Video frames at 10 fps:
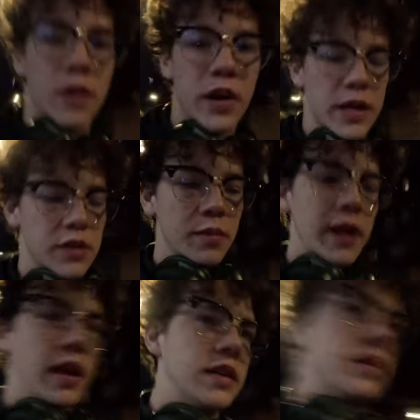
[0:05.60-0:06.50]
All right, so my
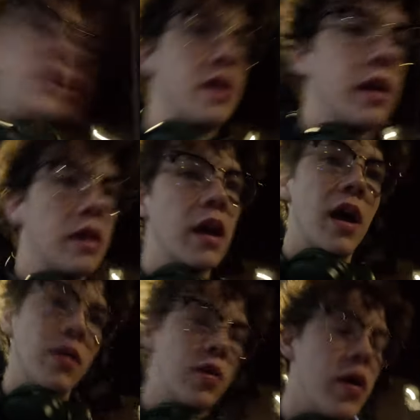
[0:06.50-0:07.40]
day is starting
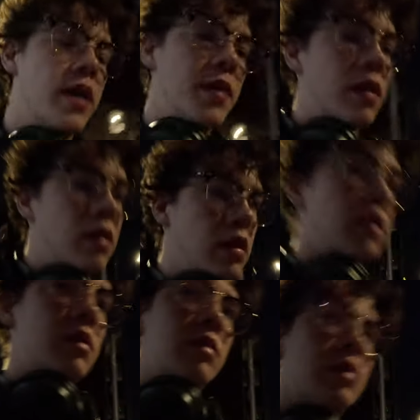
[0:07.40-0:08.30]
out quite a bit
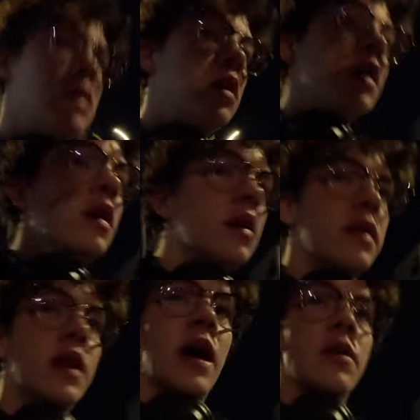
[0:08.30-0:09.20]
earlier
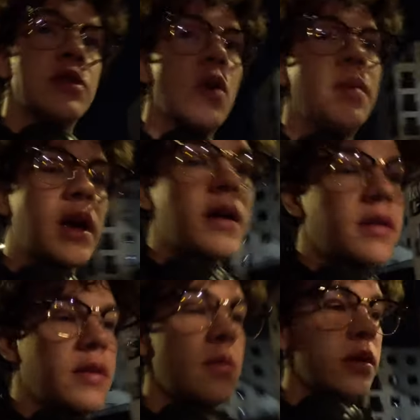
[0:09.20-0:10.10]
than I was hoping
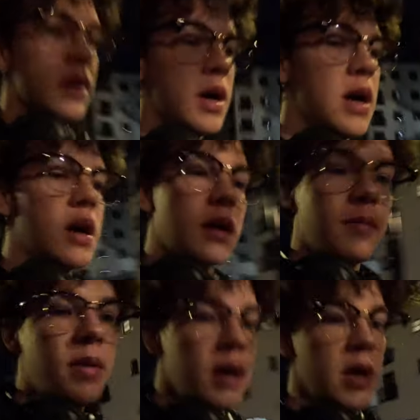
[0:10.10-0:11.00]
it to.
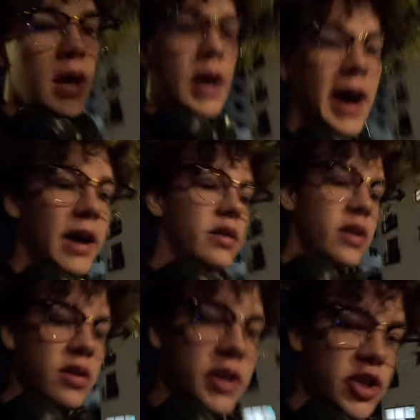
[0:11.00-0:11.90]
I
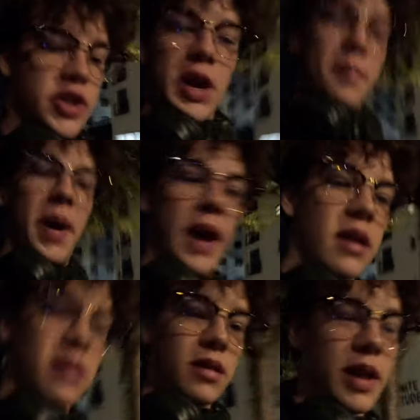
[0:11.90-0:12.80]
literally just got
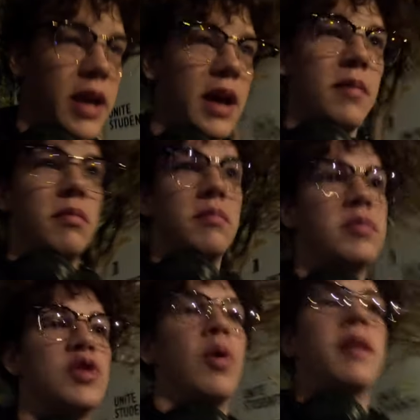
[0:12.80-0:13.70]
back like
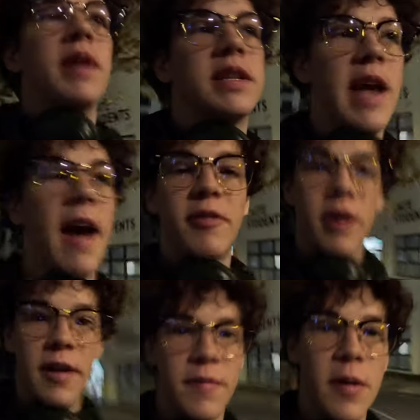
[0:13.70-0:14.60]
20 minutes
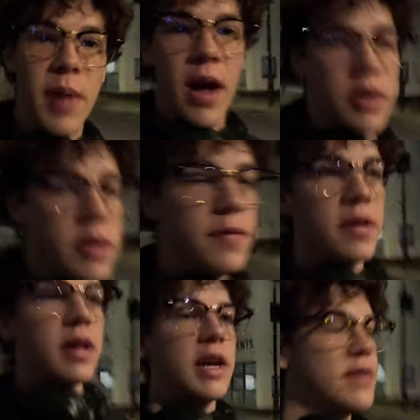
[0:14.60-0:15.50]
after I filmed my outro
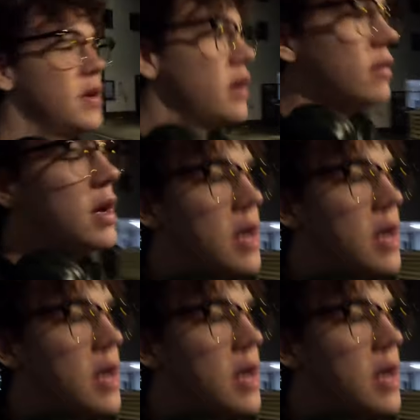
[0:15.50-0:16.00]
for the last video.